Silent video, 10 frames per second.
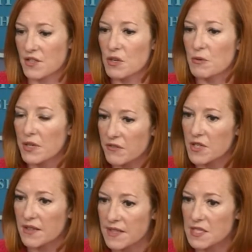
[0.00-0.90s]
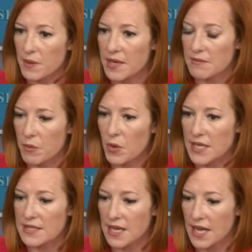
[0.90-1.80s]
a trip previewed at this plan,
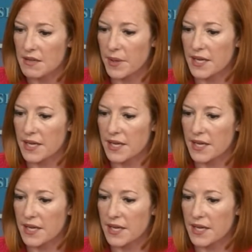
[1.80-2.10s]
point in time,